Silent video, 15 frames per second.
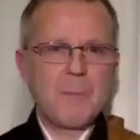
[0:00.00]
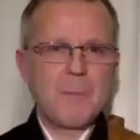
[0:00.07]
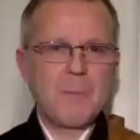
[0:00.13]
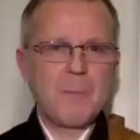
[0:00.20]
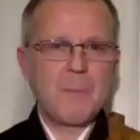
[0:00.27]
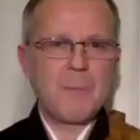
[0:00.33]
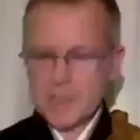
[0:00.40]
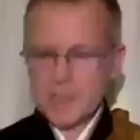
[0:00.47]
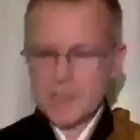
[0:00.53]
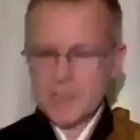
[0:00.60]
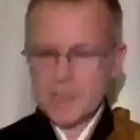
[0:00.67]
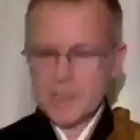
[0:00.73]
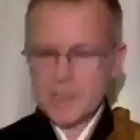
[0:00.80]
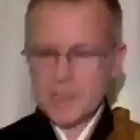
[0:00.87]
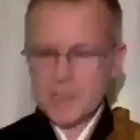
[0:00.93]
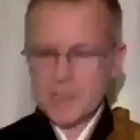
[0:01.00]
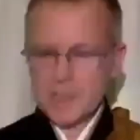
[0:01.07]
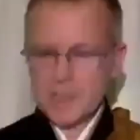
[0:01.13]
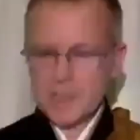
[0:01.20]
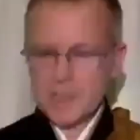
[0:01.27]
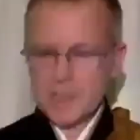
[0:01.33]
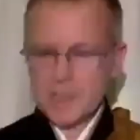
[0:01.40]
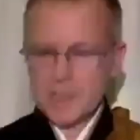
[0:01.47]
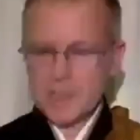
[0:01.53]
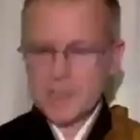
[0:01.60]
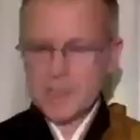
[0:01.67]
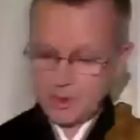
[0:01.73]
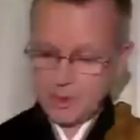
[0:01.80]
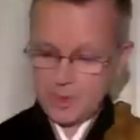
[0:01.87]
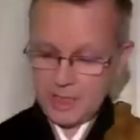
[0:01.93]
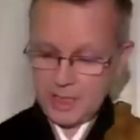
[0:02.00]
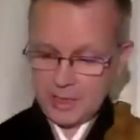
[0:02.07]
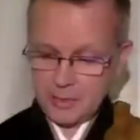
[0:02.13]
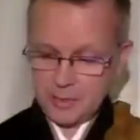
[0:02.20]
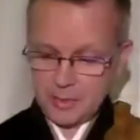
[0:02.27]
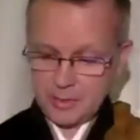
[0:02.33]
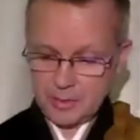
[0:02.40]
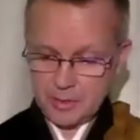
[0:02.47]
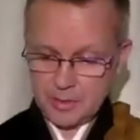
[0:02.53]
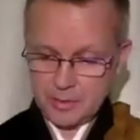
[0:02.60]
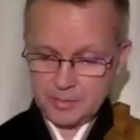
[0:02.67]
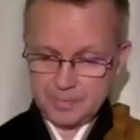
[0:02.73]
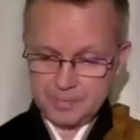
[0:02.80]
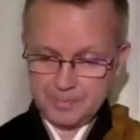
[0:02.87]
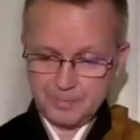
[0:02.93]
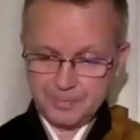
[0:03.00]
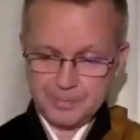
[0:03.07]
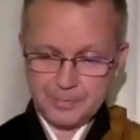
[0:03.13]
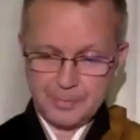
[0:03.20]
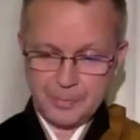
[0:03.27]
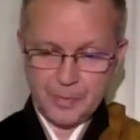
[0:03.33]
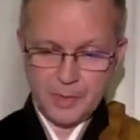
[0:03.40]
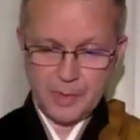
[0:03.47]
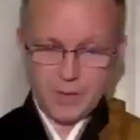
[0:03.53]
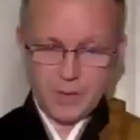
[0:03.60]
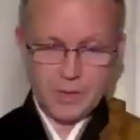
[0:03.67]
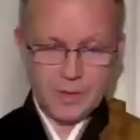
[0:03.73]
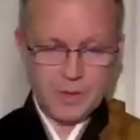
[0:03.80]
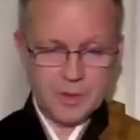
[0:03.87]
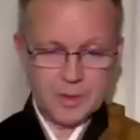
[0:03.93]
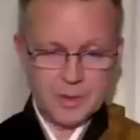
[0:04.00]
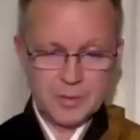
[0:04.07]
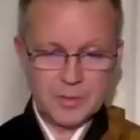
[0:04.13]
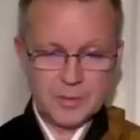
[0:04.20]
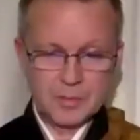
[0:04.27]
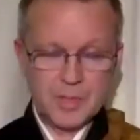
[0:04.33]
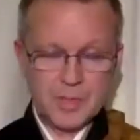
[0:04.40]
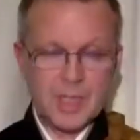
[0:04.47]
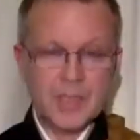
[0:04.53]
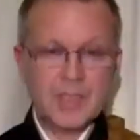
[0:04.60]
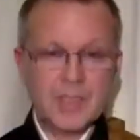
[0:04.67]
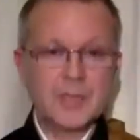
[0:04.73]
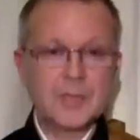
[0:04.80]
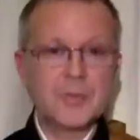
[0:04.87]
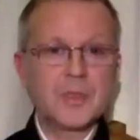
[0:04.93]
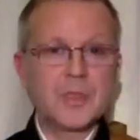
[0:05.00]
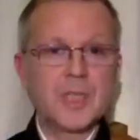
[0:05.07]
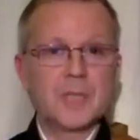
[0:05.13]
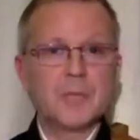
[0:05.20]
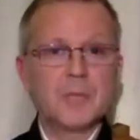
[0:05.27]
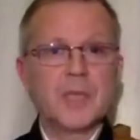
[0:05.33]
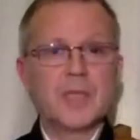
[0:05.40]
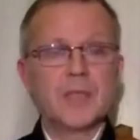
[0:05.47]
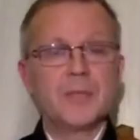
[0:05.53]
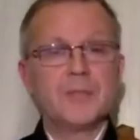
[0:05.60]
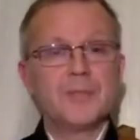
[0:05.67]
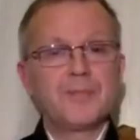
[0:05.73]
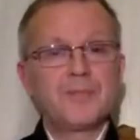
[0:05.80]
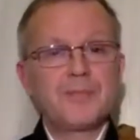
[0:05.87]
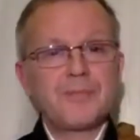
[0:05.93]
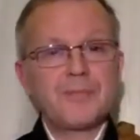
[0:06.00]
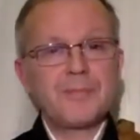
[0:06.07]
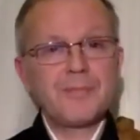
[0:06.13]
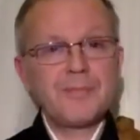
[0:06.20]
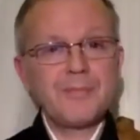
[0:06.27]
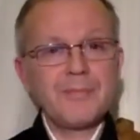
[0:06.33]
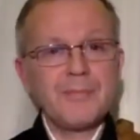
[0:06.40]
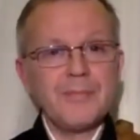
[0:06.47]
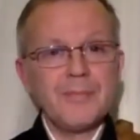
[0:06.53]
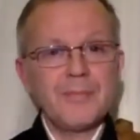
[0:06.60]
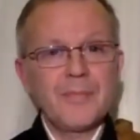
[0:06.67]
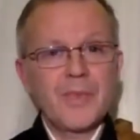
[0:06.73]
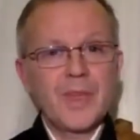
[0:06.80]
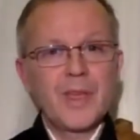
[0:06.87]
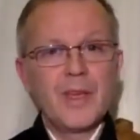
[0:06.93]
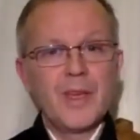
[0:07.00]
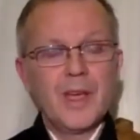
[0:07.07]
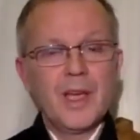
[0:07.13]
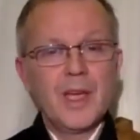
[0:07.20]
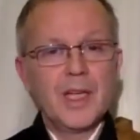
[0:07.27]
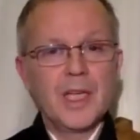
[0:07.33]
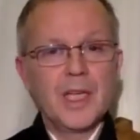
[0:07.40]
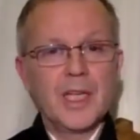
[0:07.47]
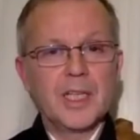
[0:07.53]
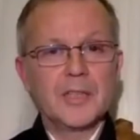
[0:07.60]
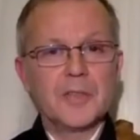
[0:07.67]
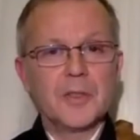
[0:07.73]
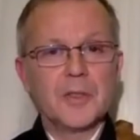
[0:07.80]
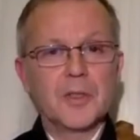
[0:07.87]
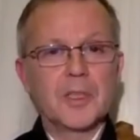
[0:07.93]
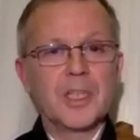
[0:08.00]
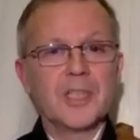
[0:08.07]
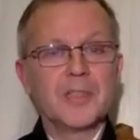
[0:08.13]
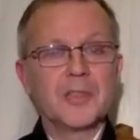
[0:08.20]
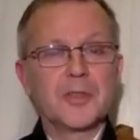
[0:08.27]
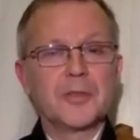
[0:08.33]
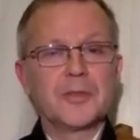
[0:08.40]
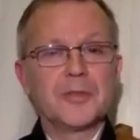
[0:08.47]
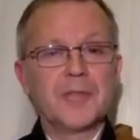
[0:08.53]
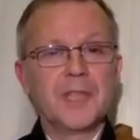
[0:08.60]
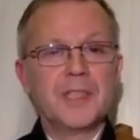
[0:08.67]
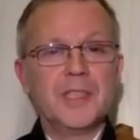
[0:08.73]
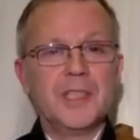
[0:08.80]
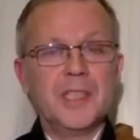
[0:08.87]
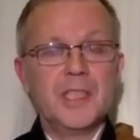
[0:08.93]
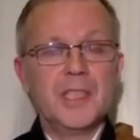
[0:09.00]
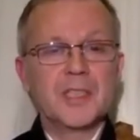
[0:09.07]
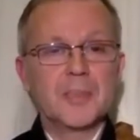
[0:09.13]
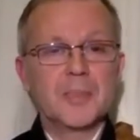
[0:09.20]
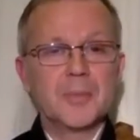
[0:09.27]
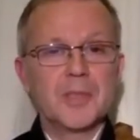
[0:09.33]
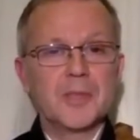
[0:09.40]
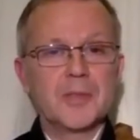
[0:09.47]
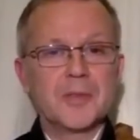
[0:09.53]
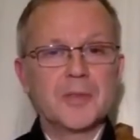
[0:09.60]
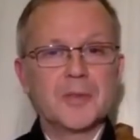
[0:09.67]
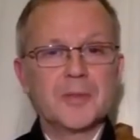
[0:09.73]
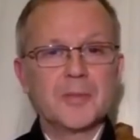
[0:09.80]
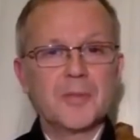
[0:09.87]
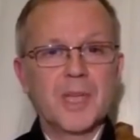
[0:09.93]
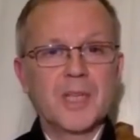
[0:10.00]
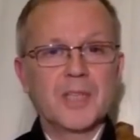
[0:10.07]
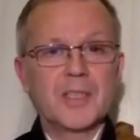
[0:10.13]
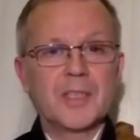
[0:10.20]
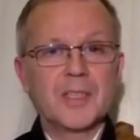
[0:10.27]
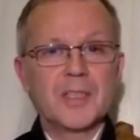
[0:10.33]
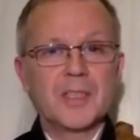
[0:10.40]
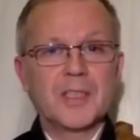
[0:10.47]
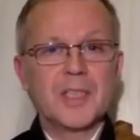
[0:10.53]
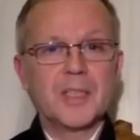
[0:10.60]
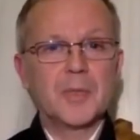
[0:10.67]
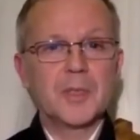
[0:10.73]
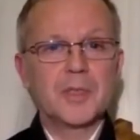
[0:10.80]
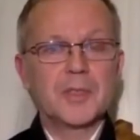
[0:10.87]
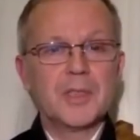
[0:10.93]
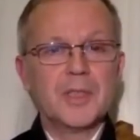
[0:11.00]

of course I, I know anything about Zen or, or or practice for that matter. And I had all kinds of ideas about uh, practice, and I was.